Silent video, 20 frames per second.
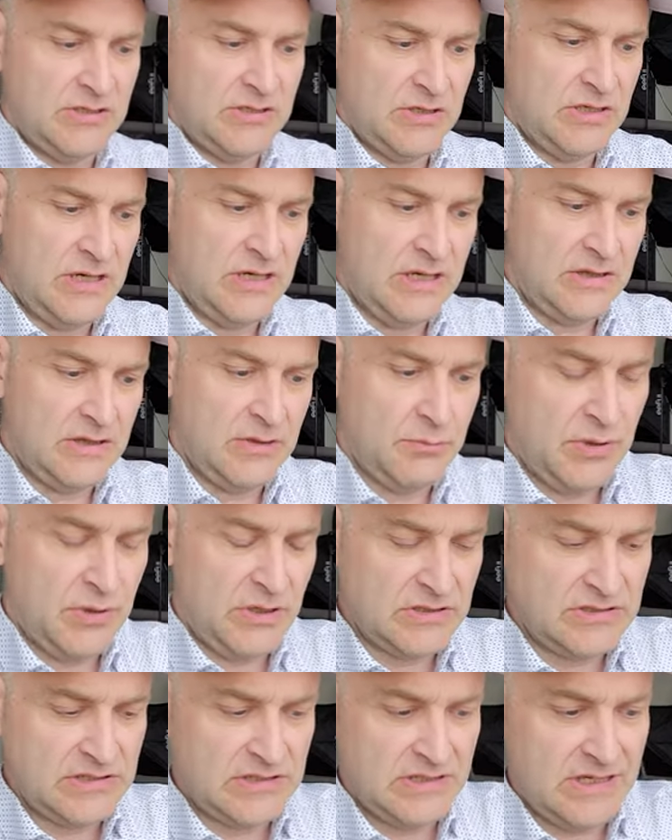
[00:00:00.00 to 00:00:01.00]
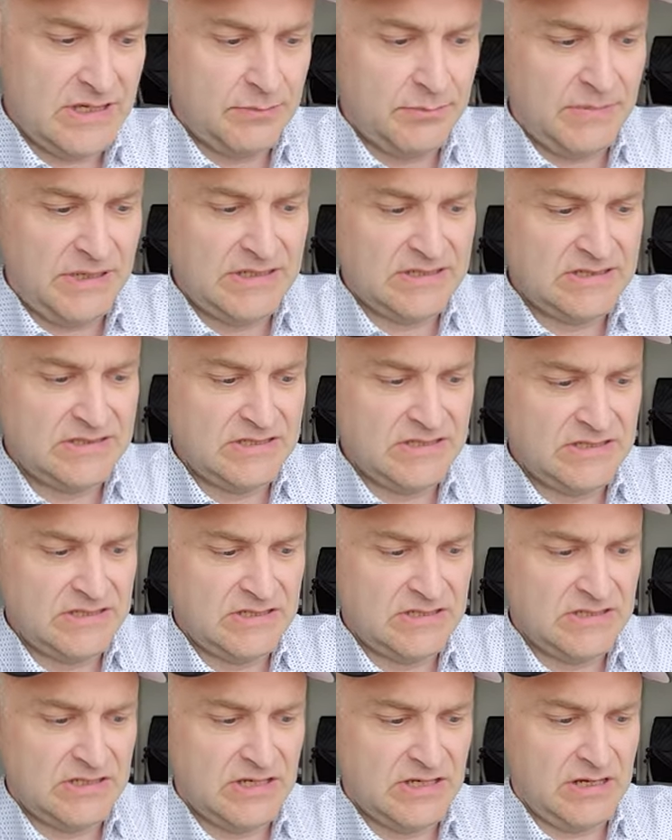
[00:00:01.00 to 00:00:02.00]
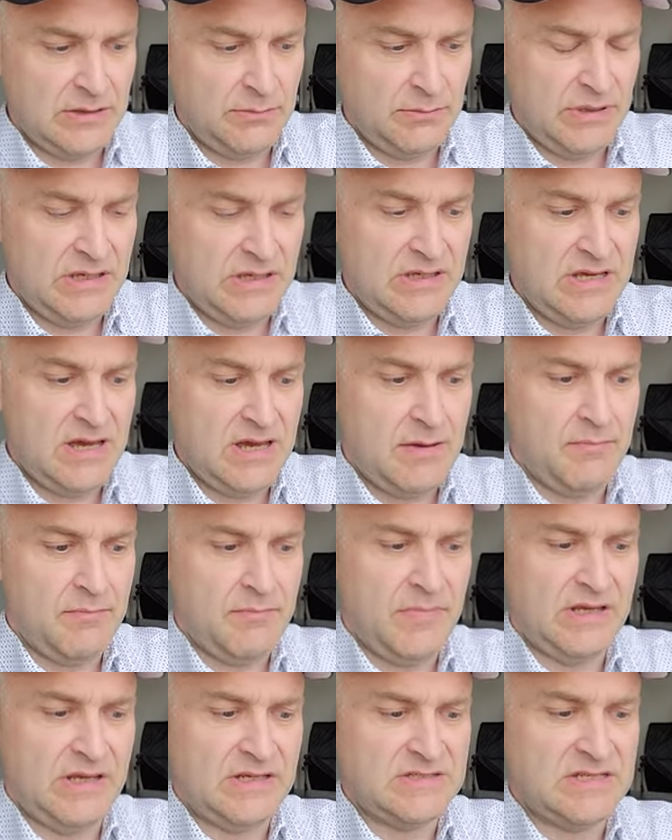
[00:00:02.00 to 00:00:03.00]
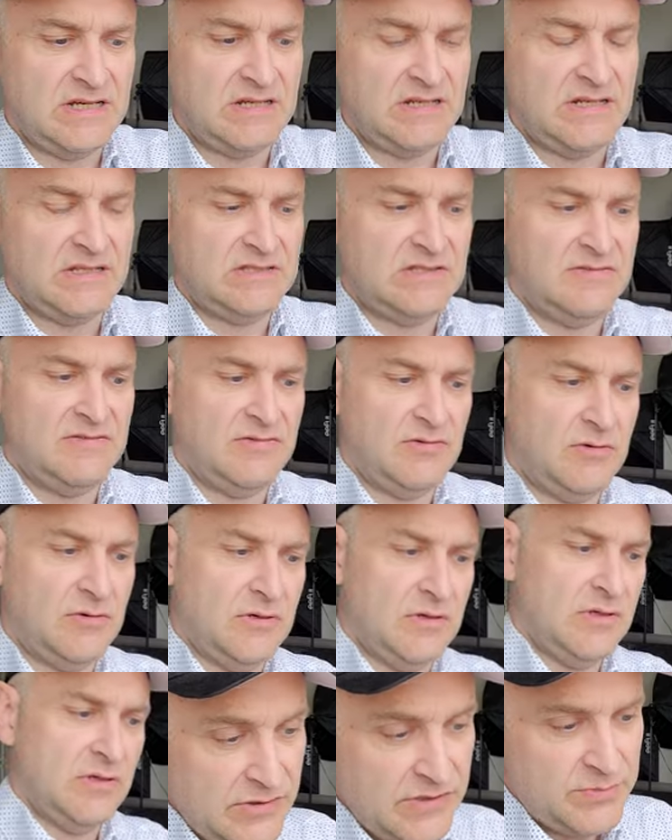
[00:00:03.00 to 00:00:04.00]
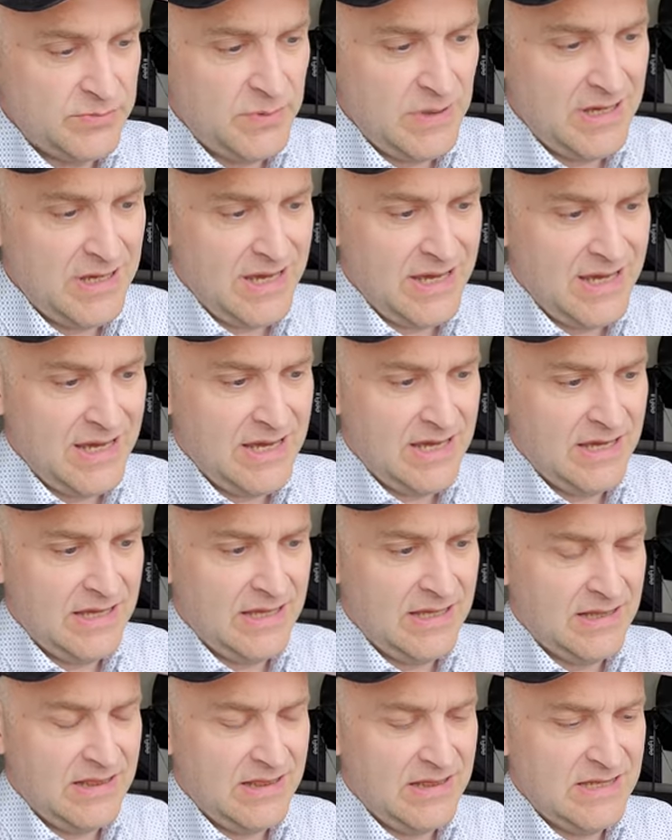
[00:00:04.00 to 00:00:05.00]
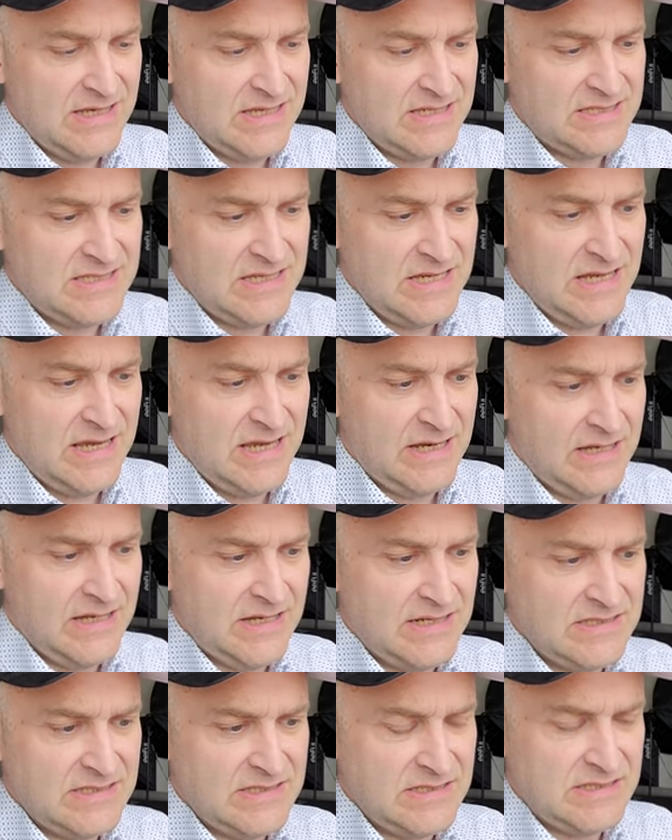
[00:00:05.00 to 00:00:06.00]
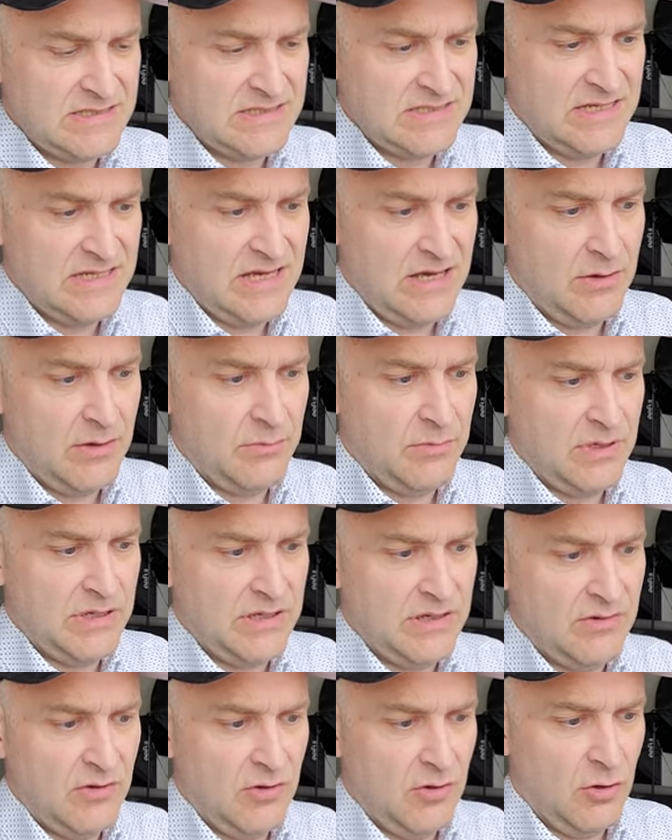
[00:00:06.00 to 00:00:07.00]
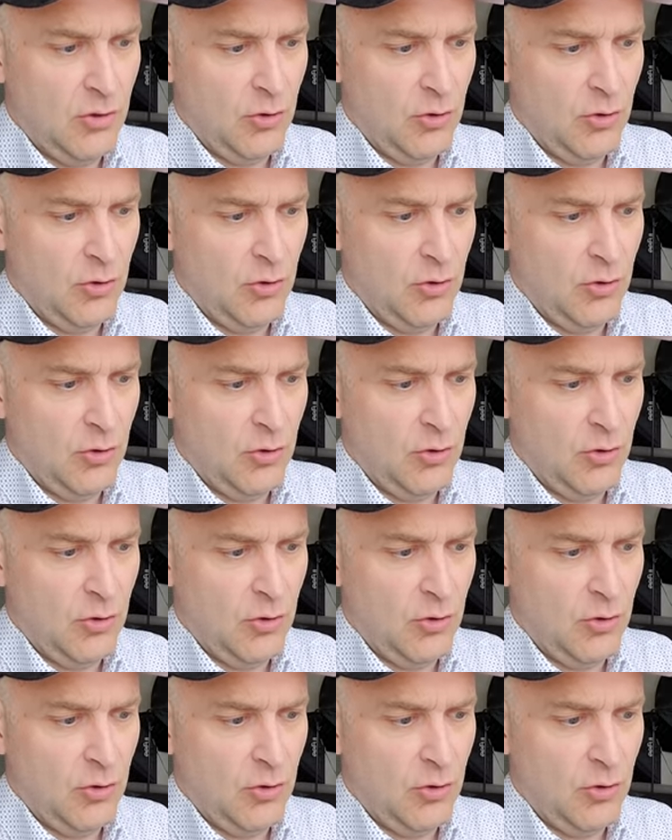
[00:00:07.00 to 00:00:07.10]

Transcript: that you get in the box, and that means this is gonna be, yep, exactly as I thought, USB-A in this end. Let's just see how many.